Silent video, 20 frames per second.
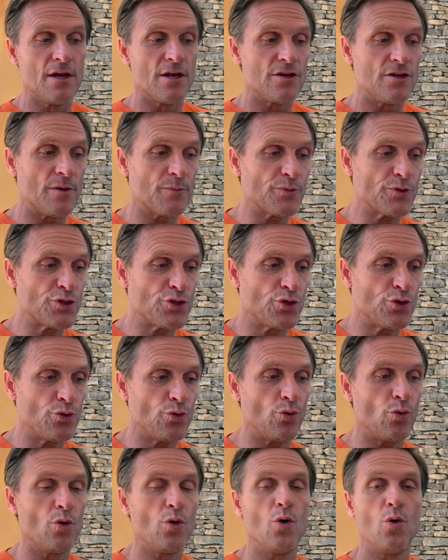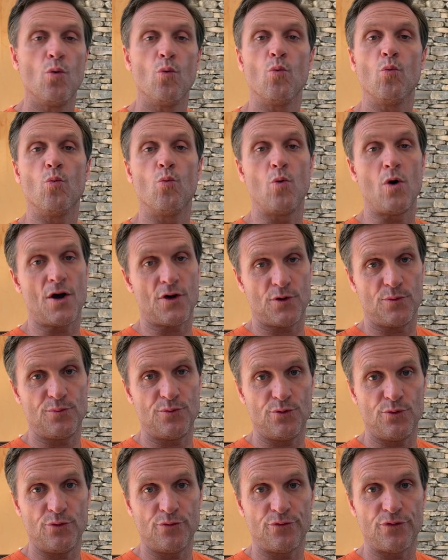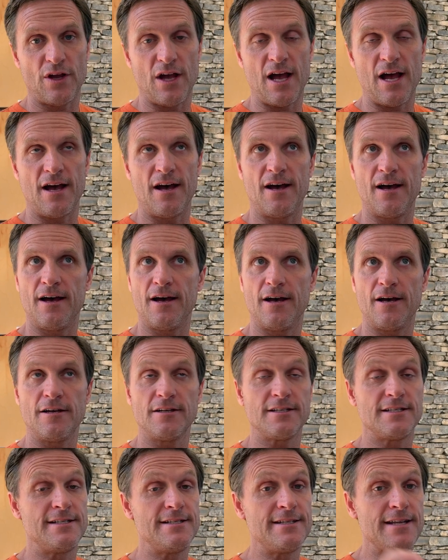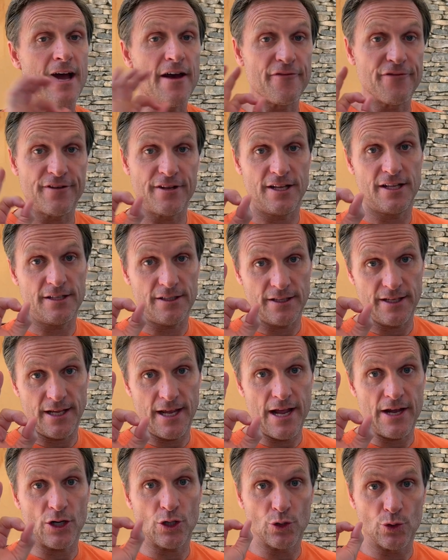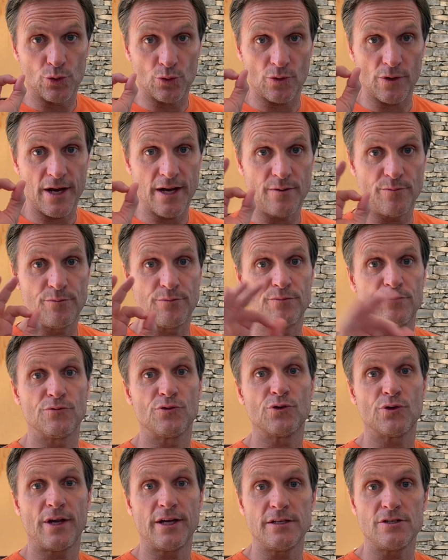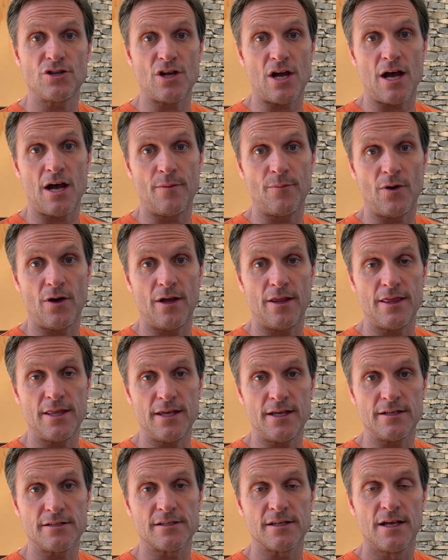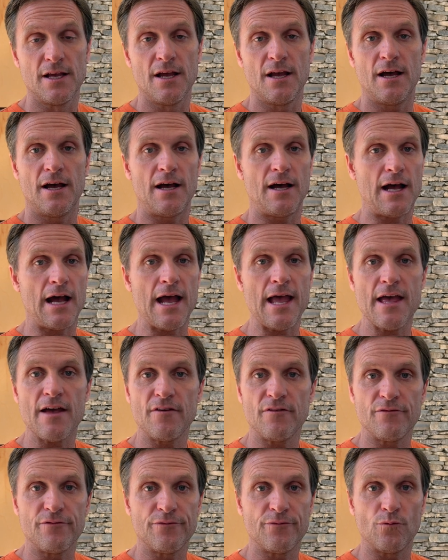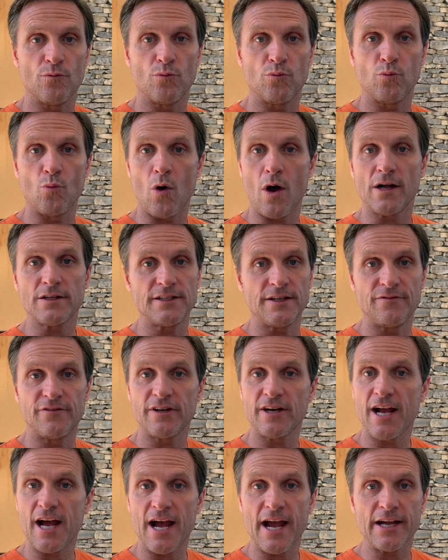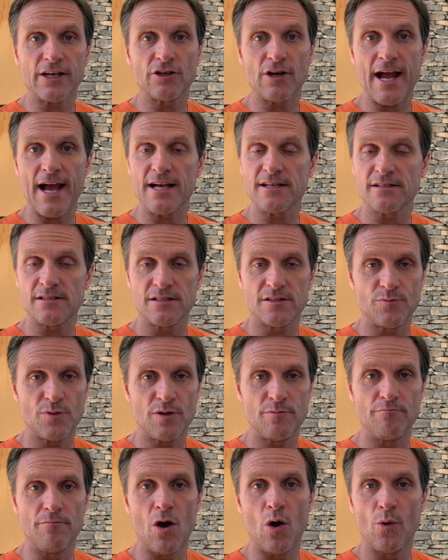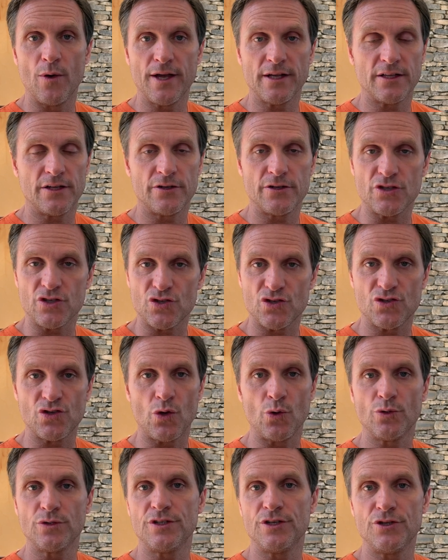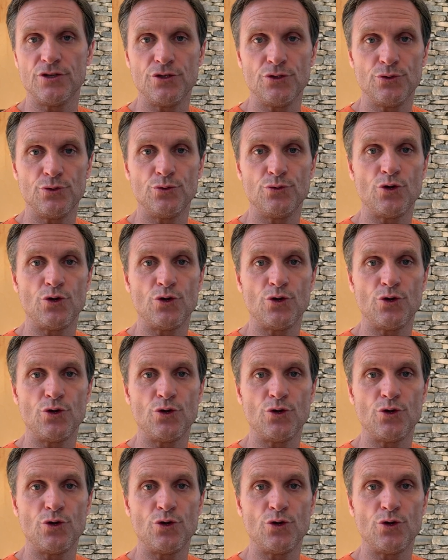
Number 2, waterproof. Definitely a great job on this. I have walked in very high grasses, been mowing that are just soaked in dew,